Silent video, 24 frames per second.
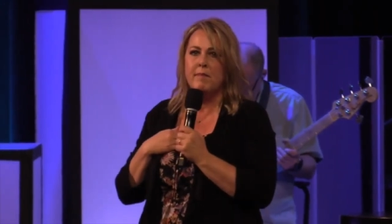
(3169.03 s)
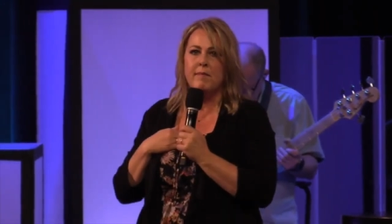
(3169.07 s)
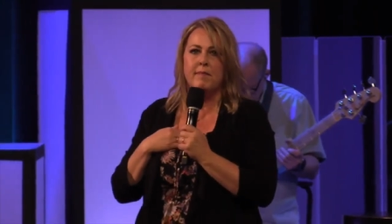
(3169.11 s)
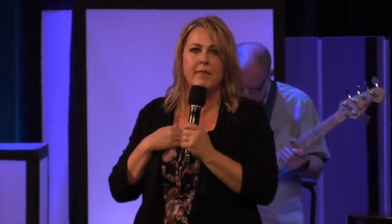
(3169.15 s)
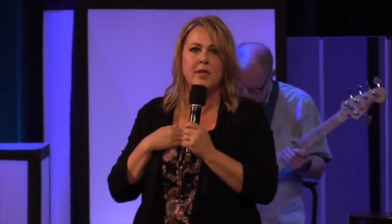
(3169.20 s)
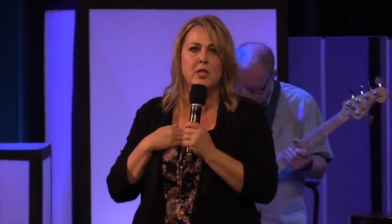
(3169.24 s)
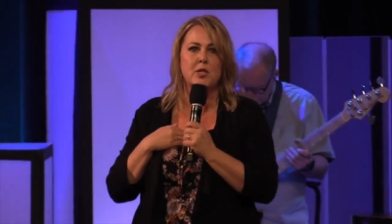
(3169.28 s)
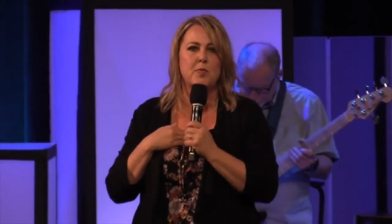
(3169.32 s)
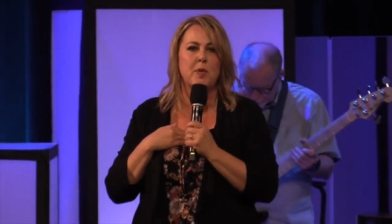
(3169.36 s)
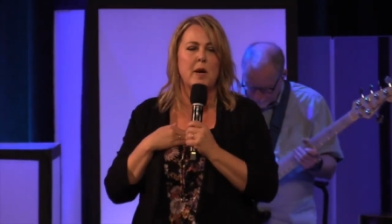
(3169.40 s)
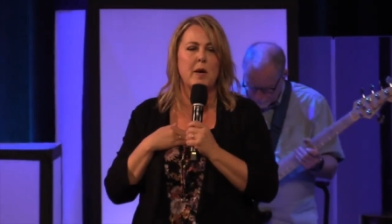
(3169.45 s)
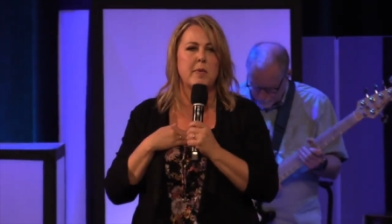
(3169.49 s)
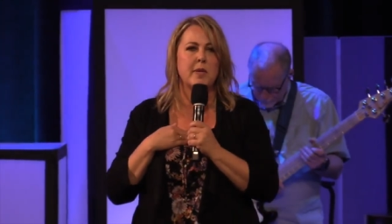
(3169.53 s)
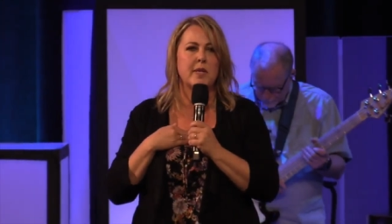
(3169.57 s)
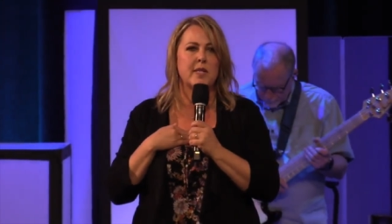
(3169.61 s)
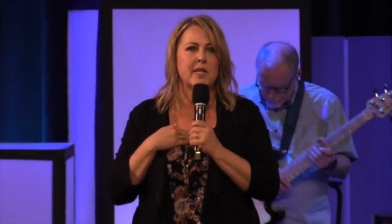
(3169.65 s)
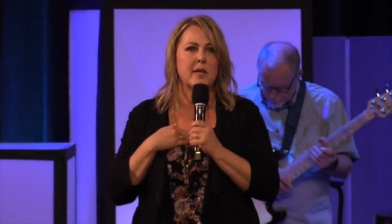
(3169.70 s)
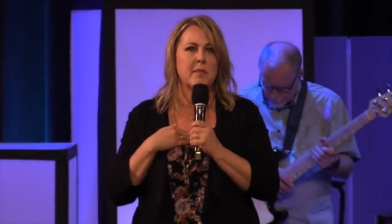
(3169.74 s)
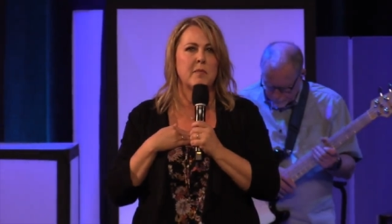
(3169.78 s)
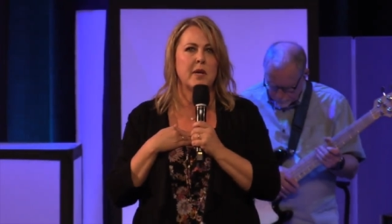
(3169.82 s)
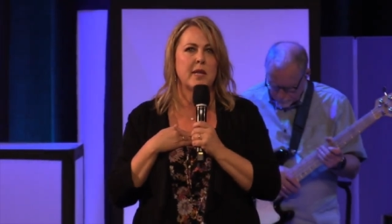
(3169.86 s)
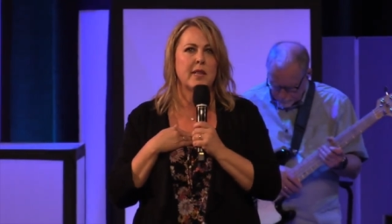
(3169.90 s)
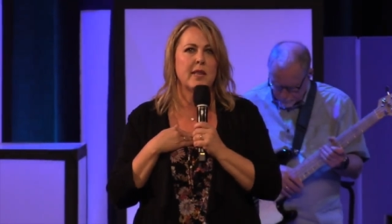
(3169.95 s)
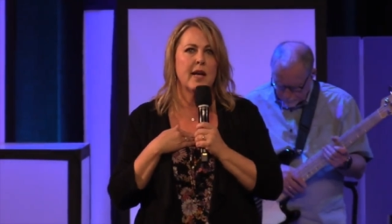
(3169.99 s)
there's probably
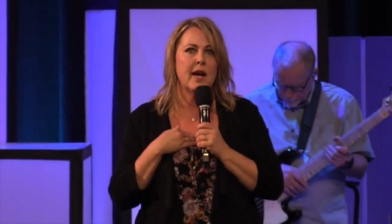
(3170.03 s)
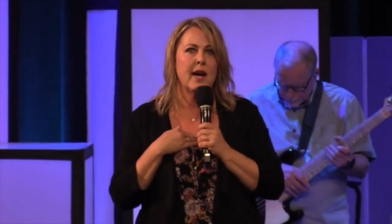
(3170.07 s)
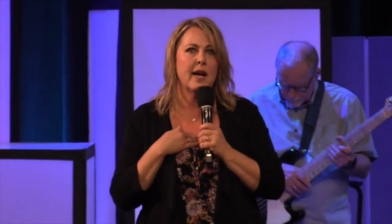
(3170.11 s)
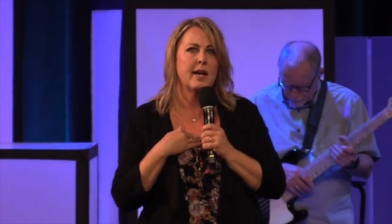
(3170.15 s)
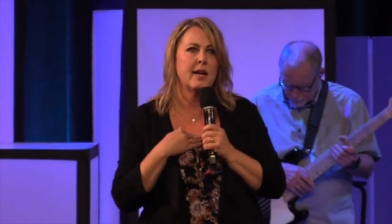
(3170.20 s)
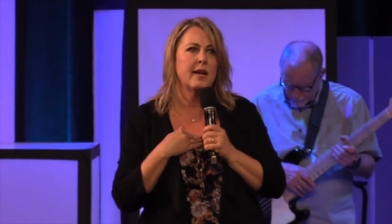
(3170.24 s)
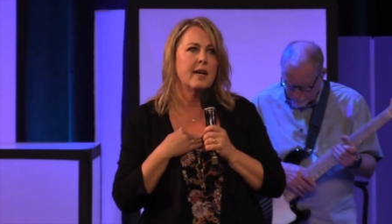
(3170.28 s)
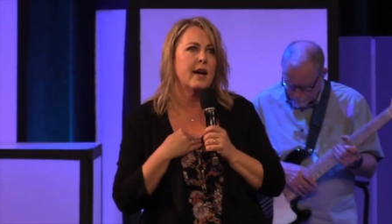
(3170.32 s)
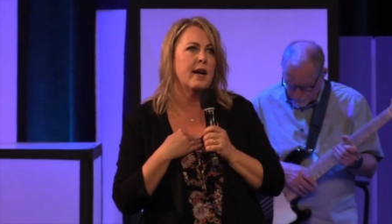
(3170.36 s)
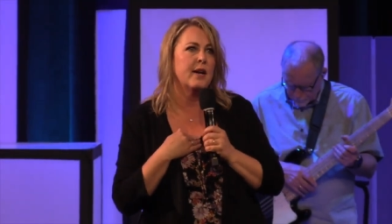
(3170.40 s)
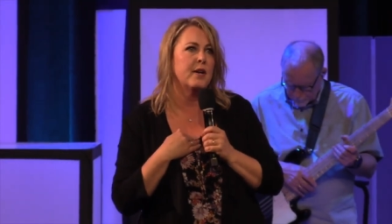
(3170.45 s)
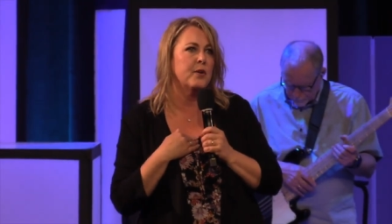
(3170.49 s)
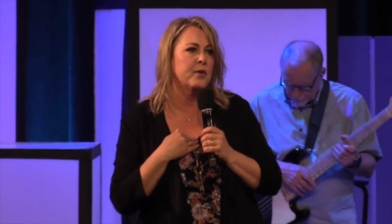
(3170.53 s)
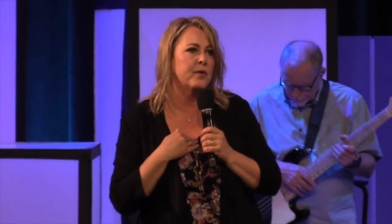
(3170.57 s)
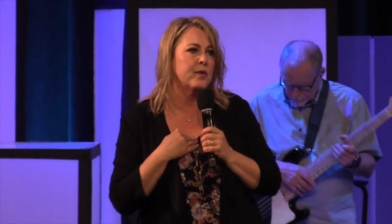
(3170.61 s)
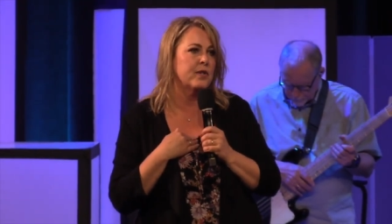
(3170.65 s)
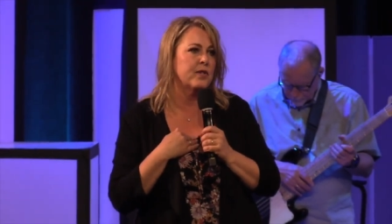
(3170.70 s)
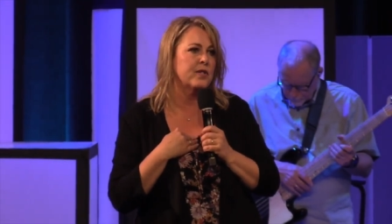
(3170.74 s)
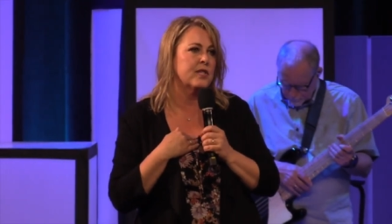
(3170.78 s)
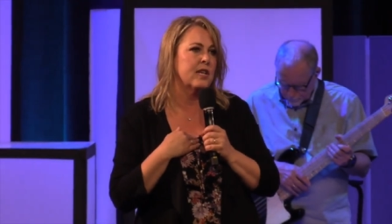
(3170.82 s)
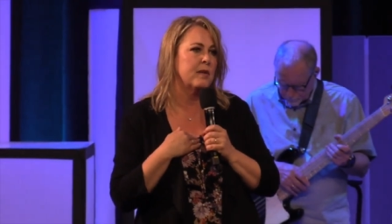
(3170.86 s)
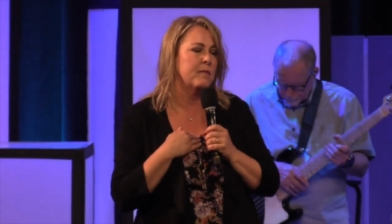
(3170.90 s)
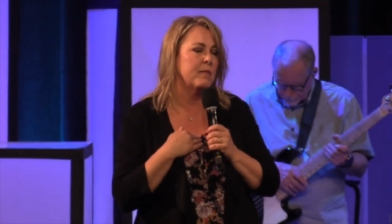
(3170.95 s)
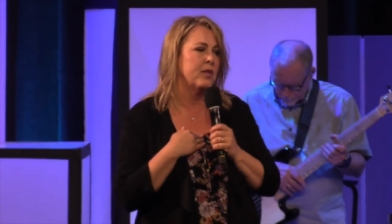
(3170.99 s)
some online, and I know there's
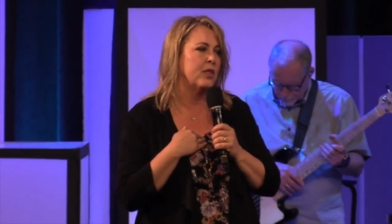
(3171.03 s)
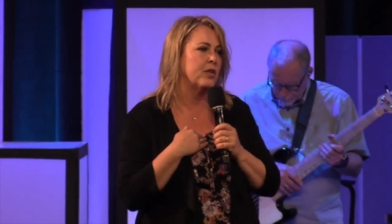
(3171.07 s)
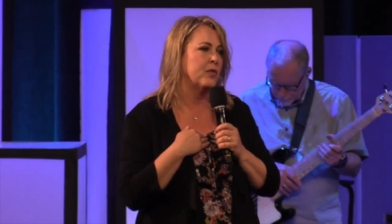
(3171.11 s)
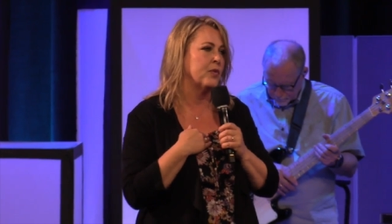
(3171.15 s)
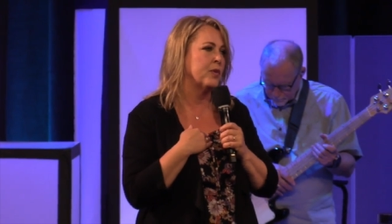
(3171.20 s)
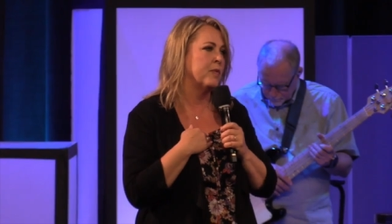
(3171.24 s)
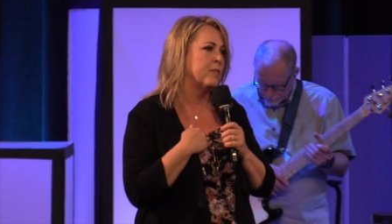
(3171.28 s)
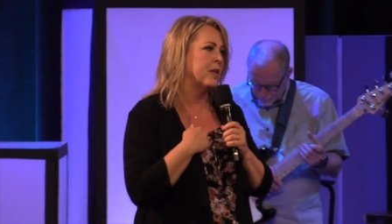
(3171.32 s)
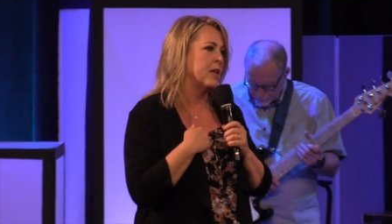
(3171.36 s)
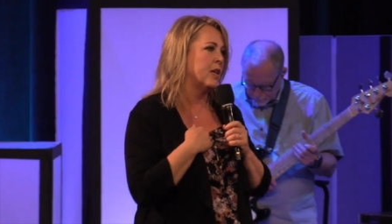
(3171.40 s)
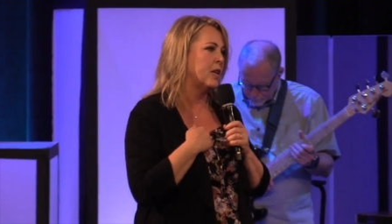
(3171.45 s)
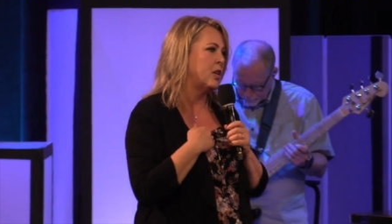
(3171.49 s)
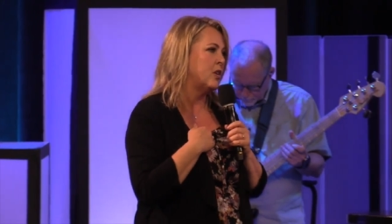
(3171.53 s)
some in the room that